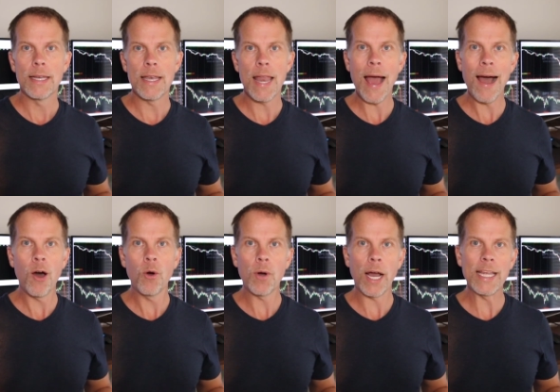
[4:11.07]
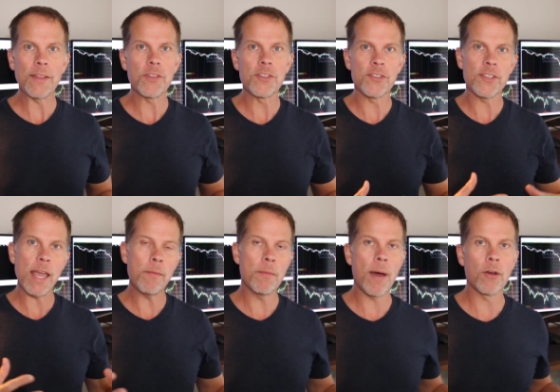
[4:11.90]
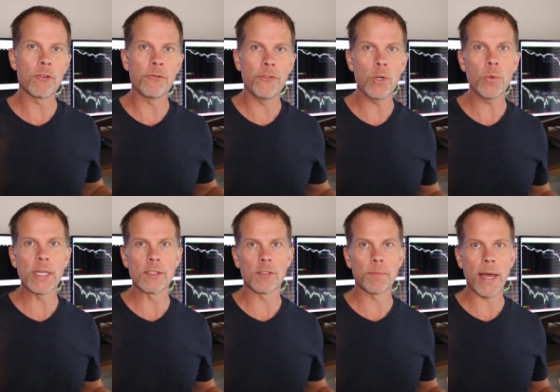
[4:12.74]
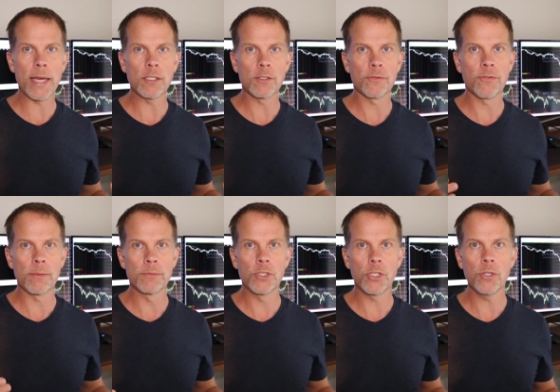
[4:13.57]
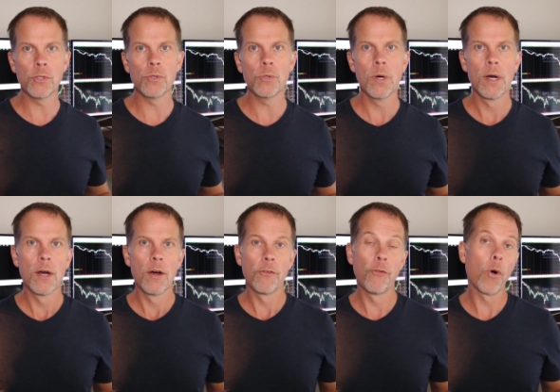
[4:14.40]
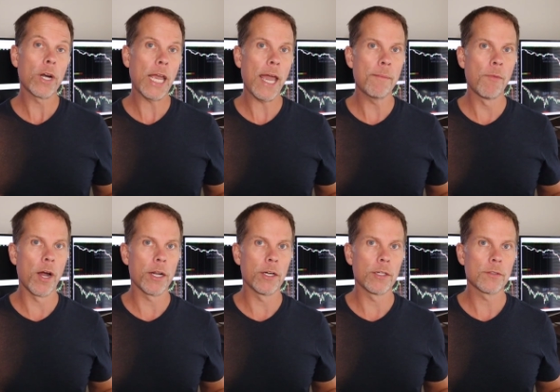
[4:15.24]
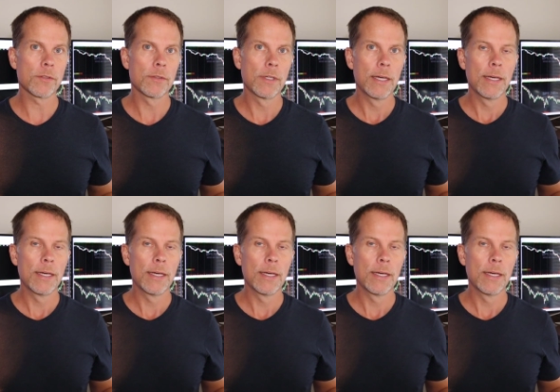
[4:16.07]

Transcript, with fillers: now I get the same amount of viewing space from two 4K monitors.